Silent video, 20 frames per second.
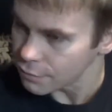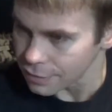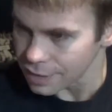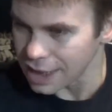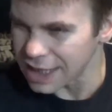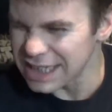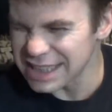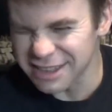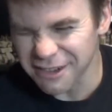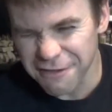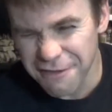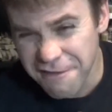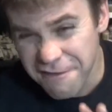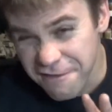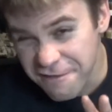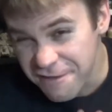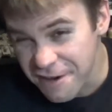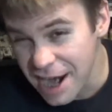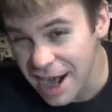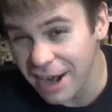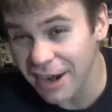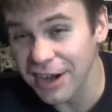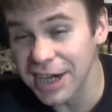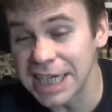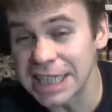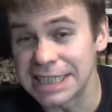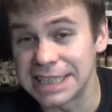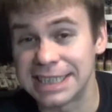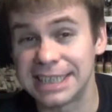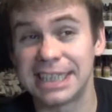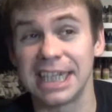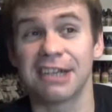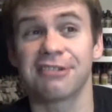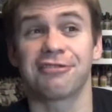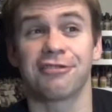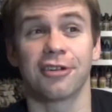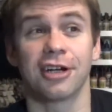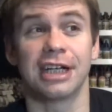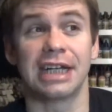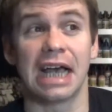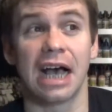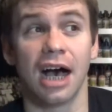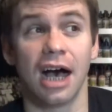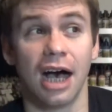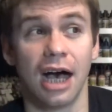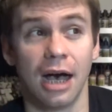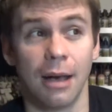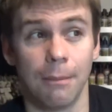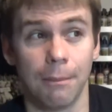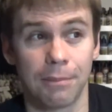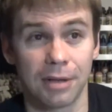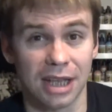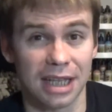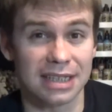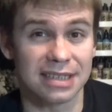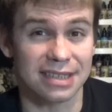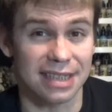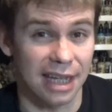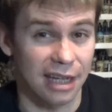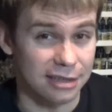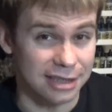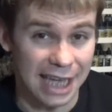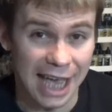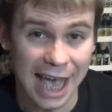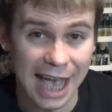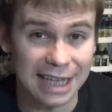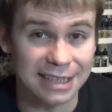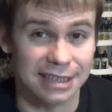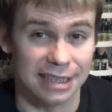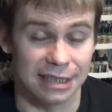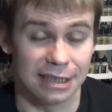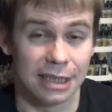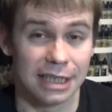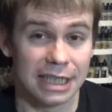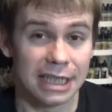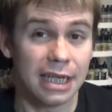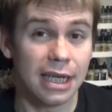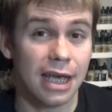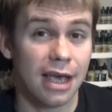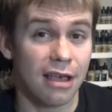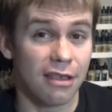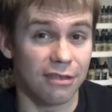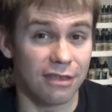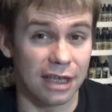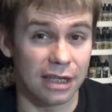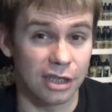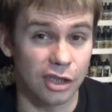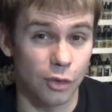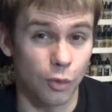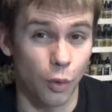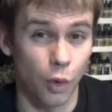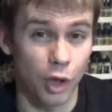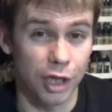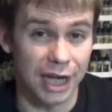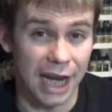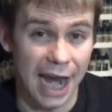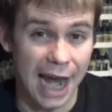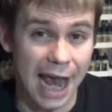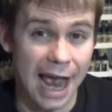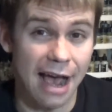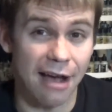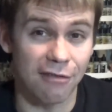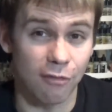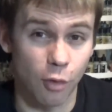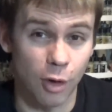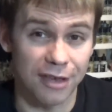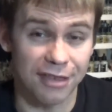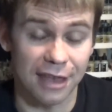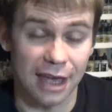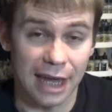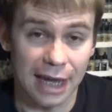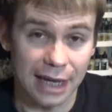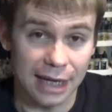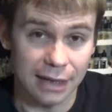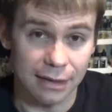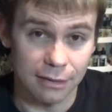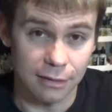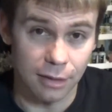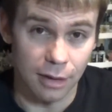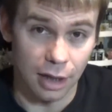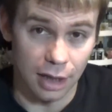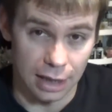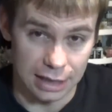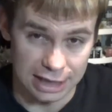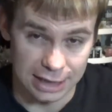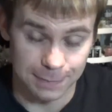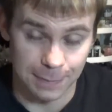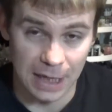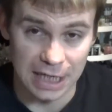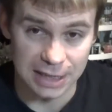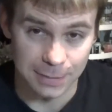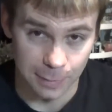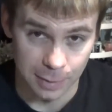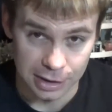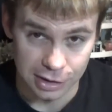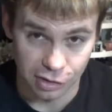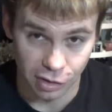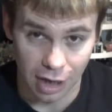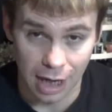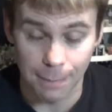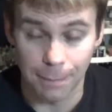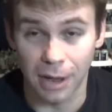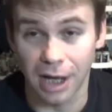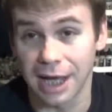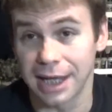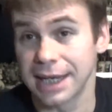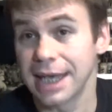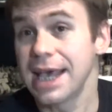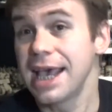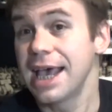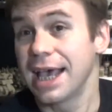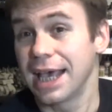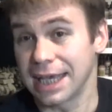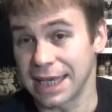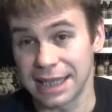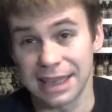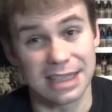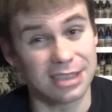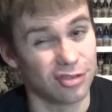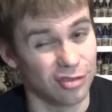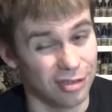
it's a very different playstyle tactically than you would have with a Space Marine drop pod. Again, these are